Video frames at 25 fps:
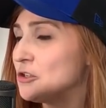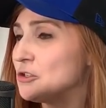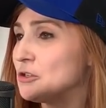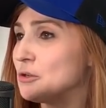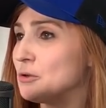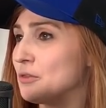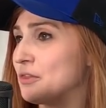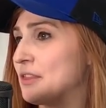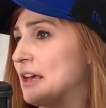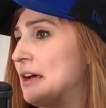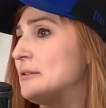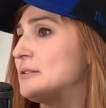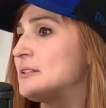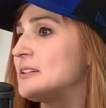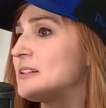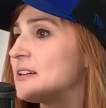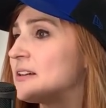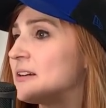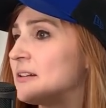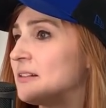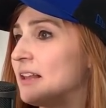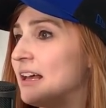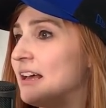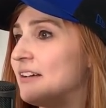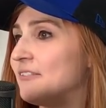two thousand
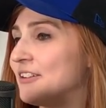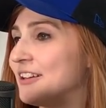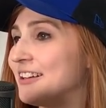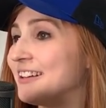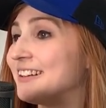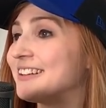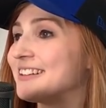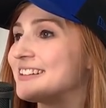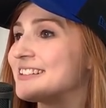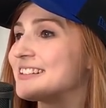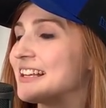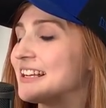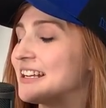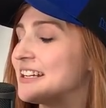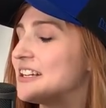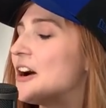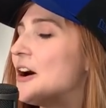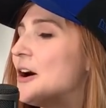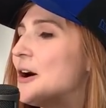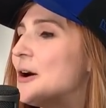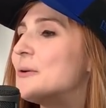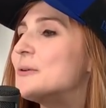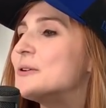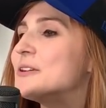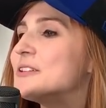eleven because I had
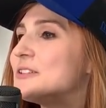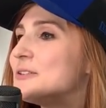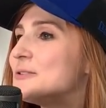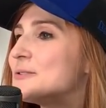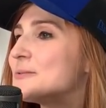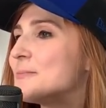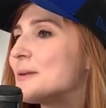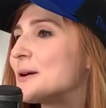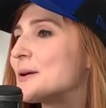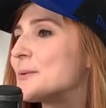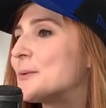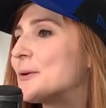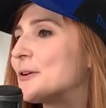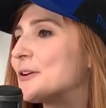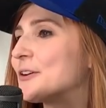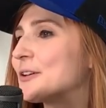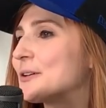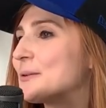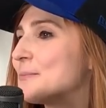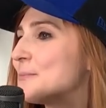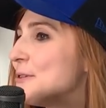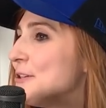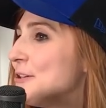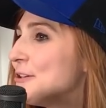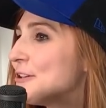always used my
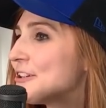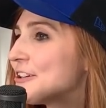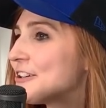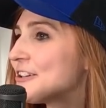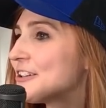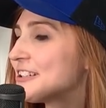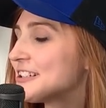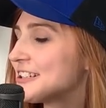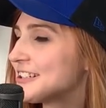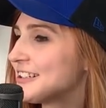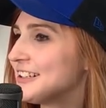work computer uh-huh.